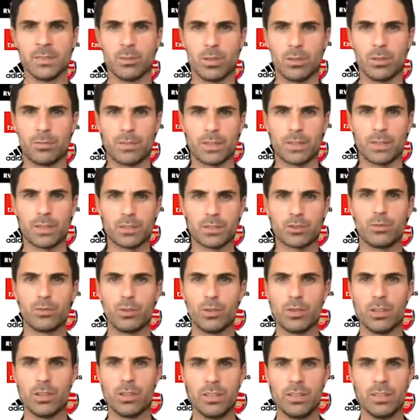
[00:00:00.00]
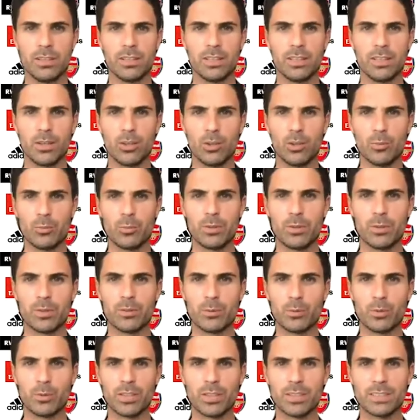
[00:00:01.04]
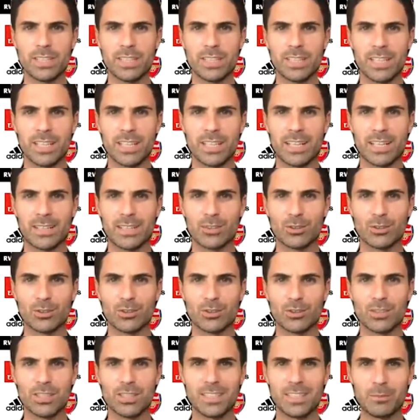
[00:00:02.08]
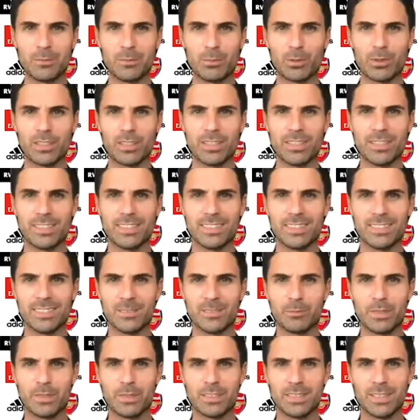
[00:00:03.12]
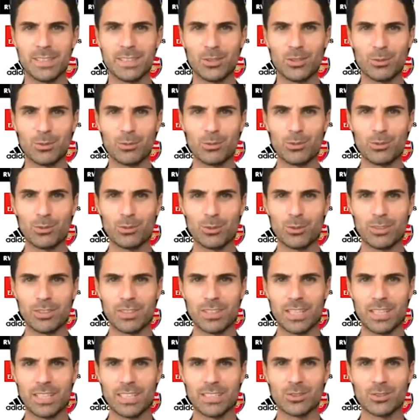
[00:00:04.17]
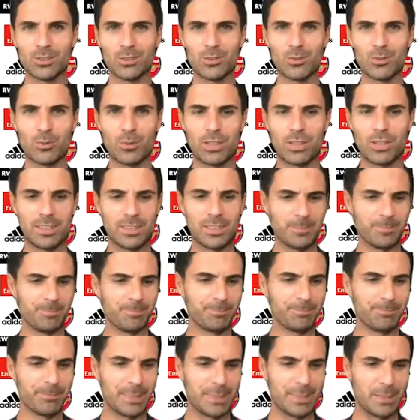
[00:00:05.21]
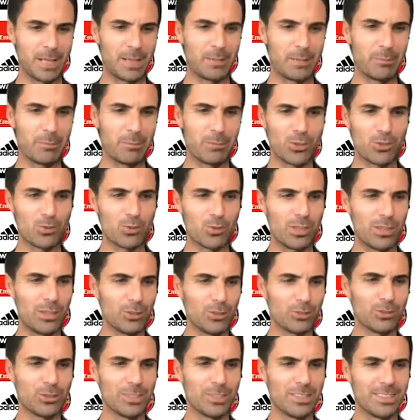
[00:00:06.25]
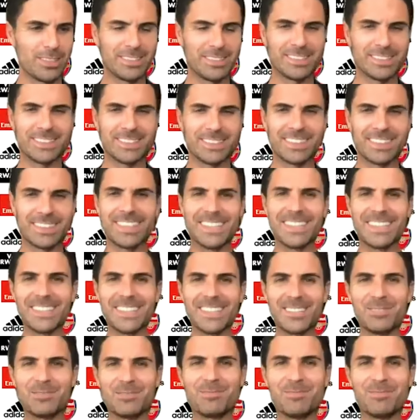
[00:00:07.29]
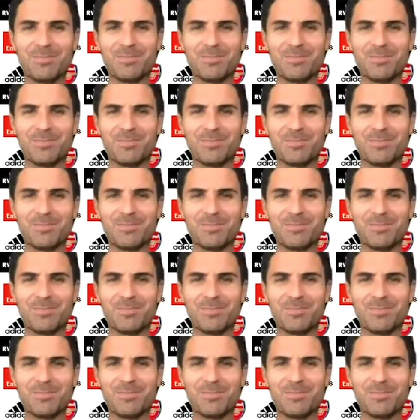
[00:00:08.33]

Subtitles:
Well, first of all, I hope everybody's there. I cannot see anybody, but I hope you guys are well. I miss you a lot. Yeah,